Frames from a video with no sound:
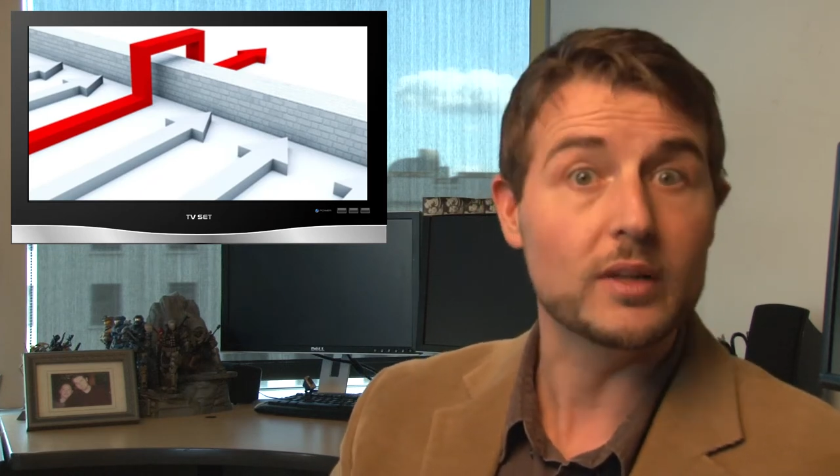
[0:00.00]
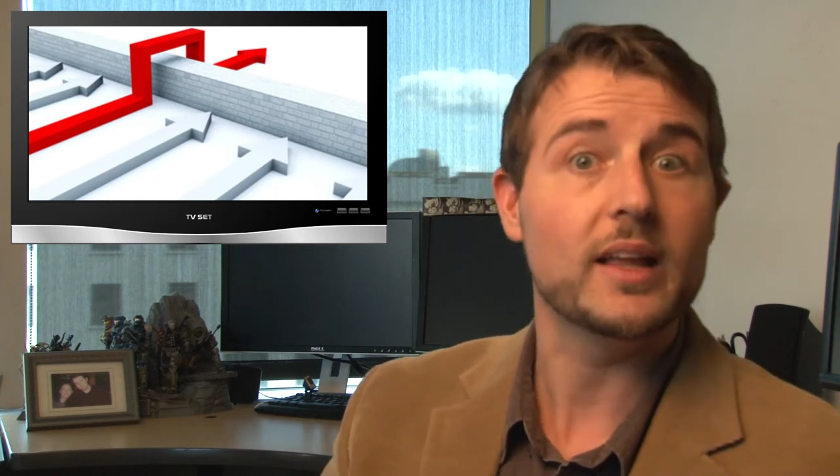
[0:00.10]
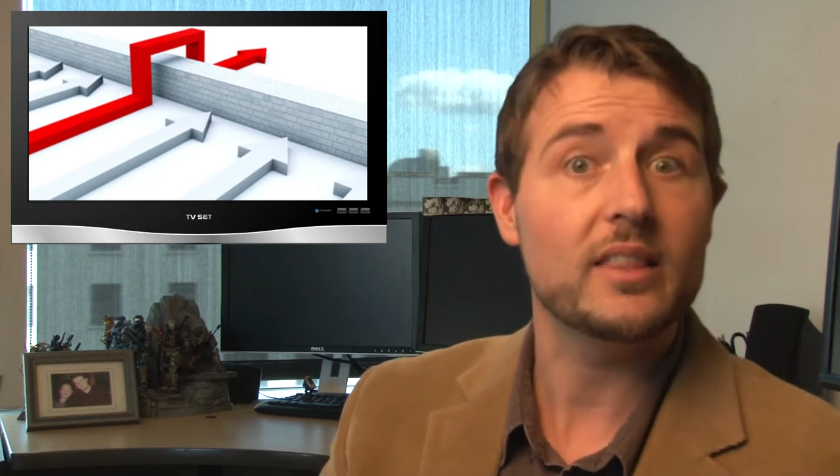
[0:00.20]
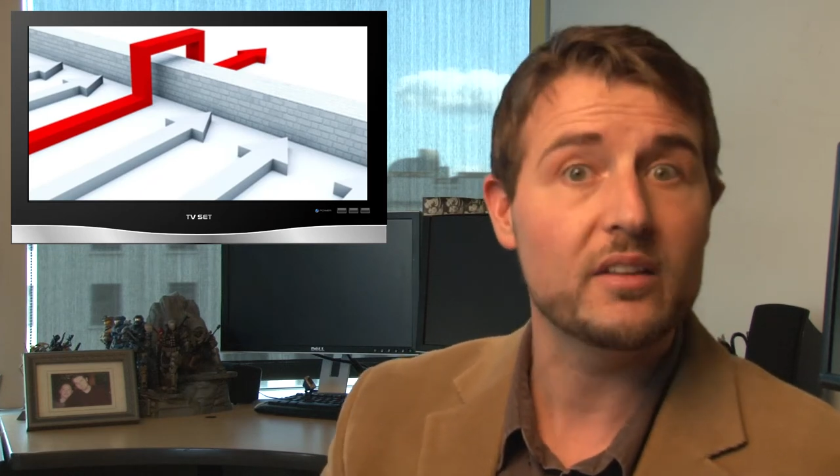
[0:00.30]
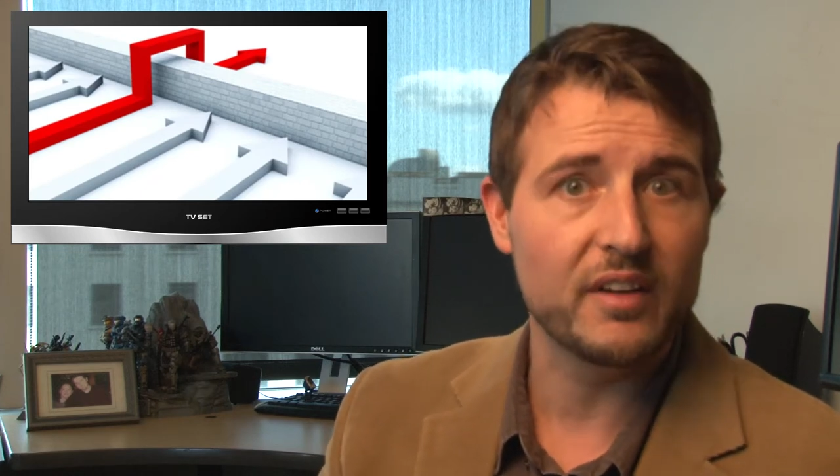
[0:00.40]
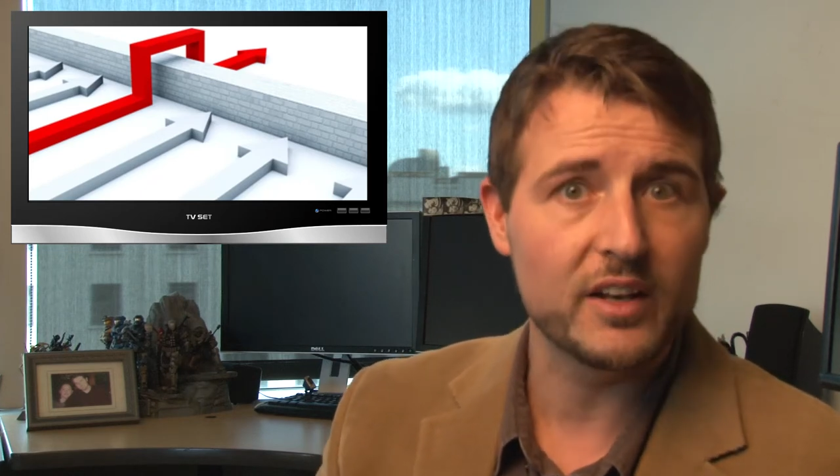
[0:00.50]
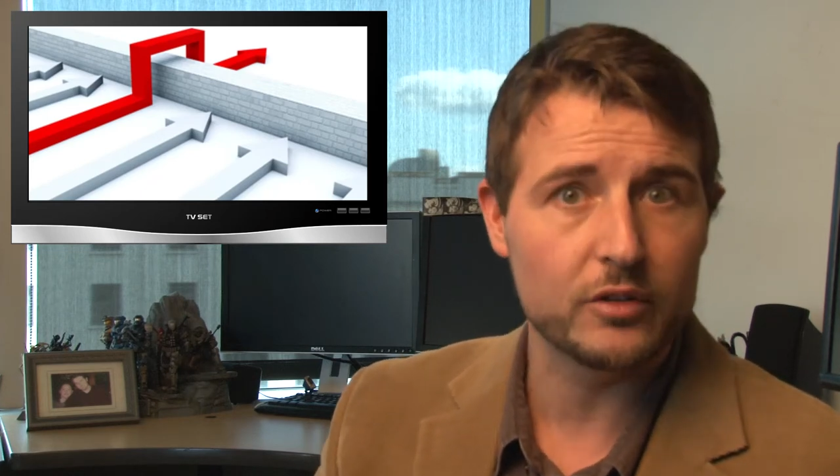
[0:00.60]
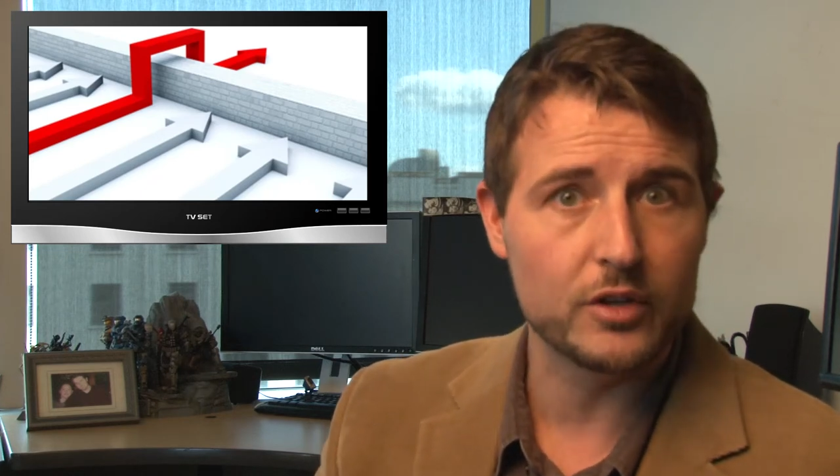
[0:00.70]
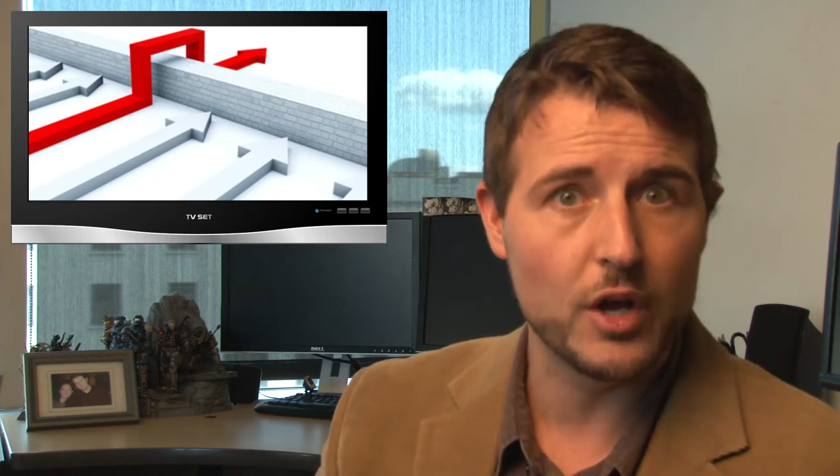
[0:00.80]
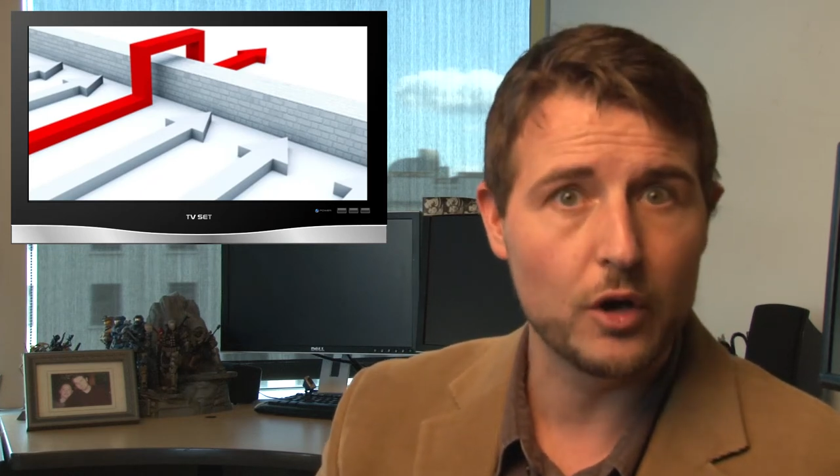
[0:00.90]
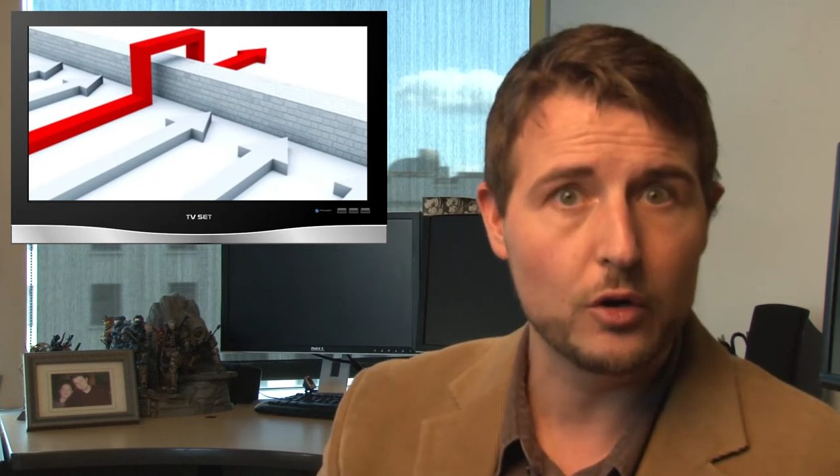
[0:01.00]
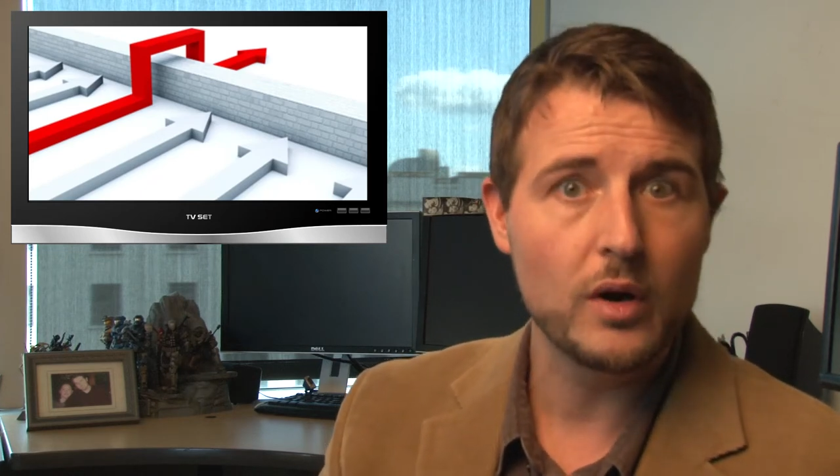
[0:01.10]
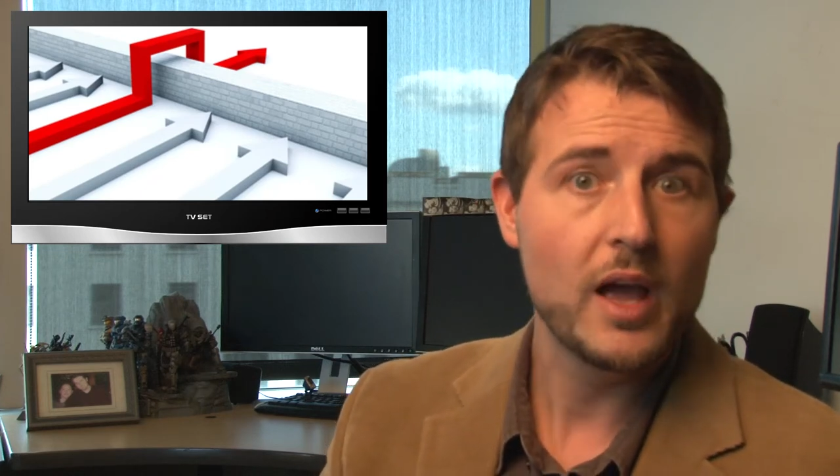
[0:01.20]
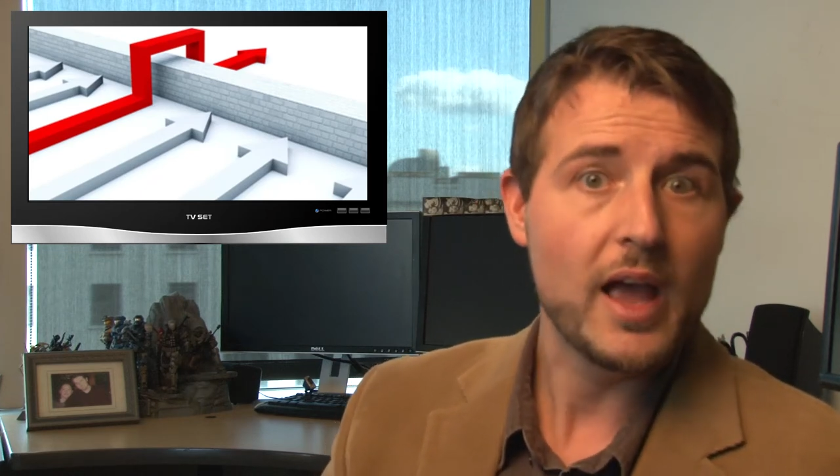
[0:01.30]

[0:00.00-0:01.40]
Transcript: let the vendor know